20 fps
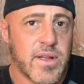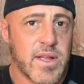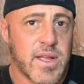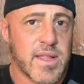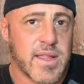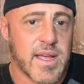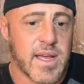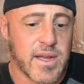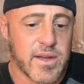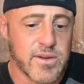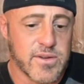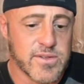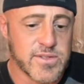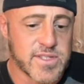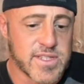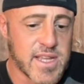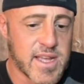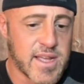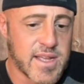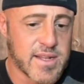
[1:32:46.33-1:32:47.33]
that Oos
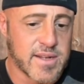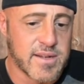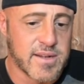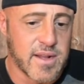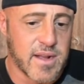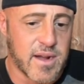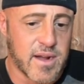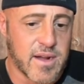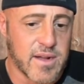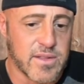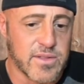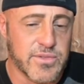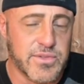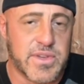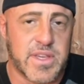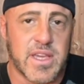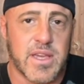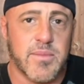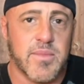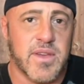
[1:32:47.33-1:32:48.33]
had uh,
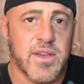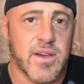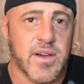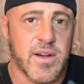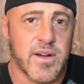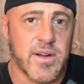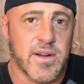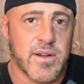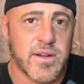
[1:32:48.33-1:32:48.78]
leukemia,